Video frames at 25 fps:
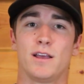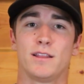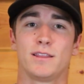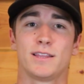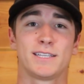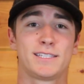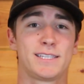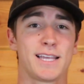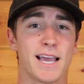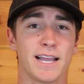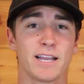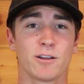
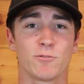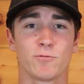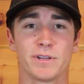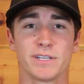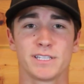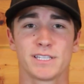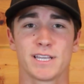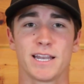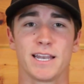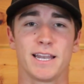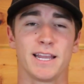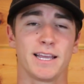The second
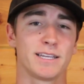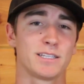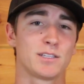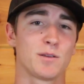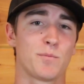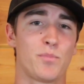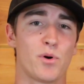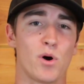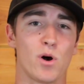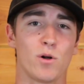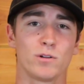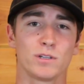reason is a
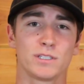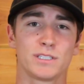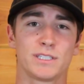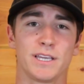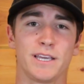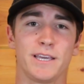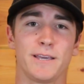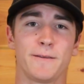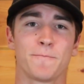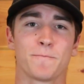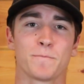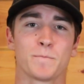
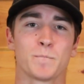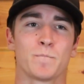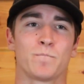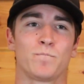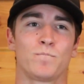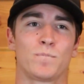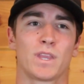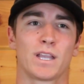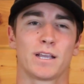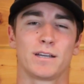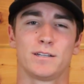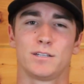policy
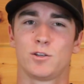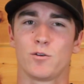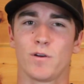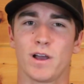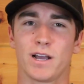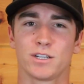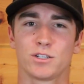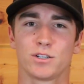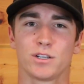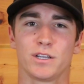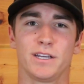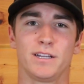to
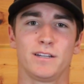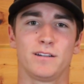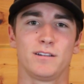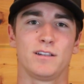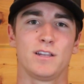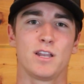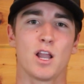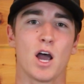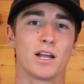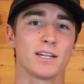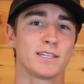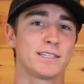actually
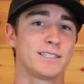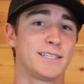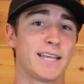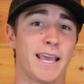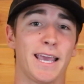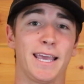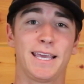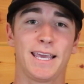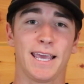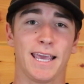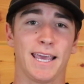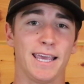not
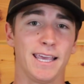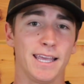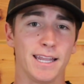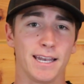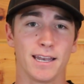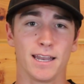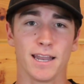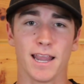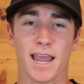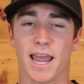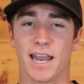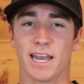take
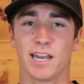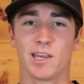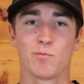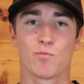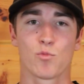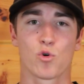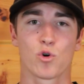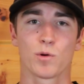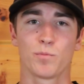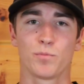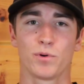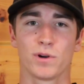in any
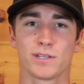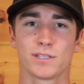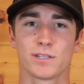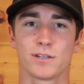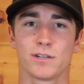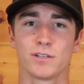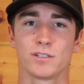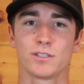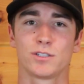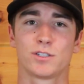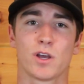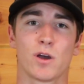more
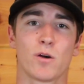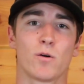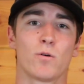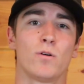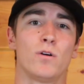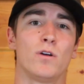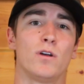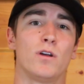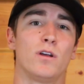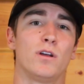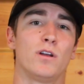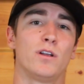prisoners.
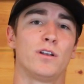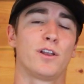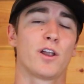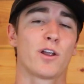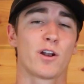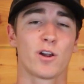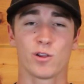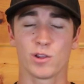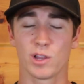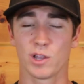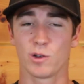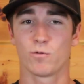So
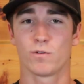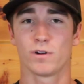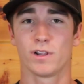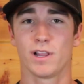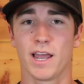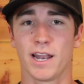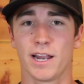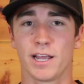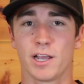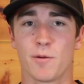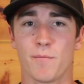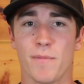not only we're
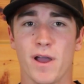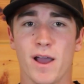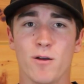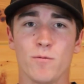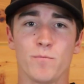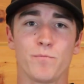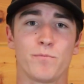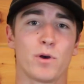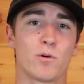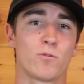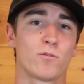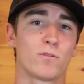letting them
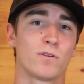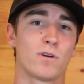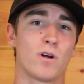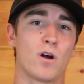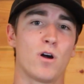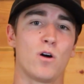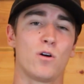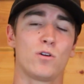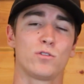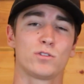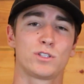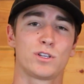out, but we're
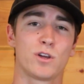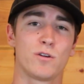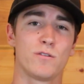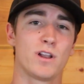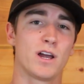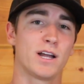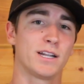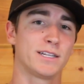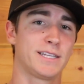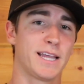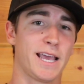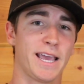also
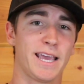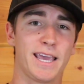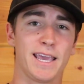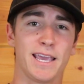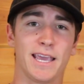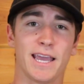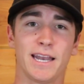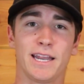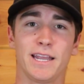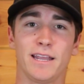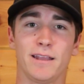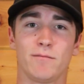not
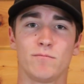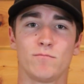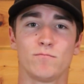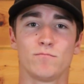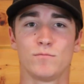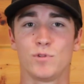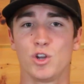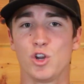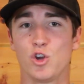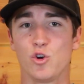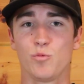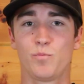taking any
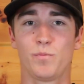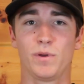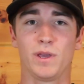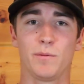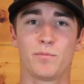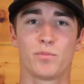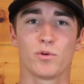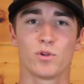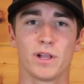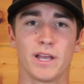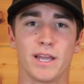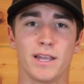new
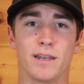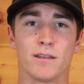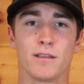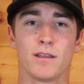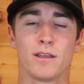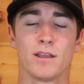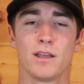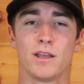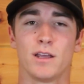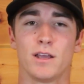people in.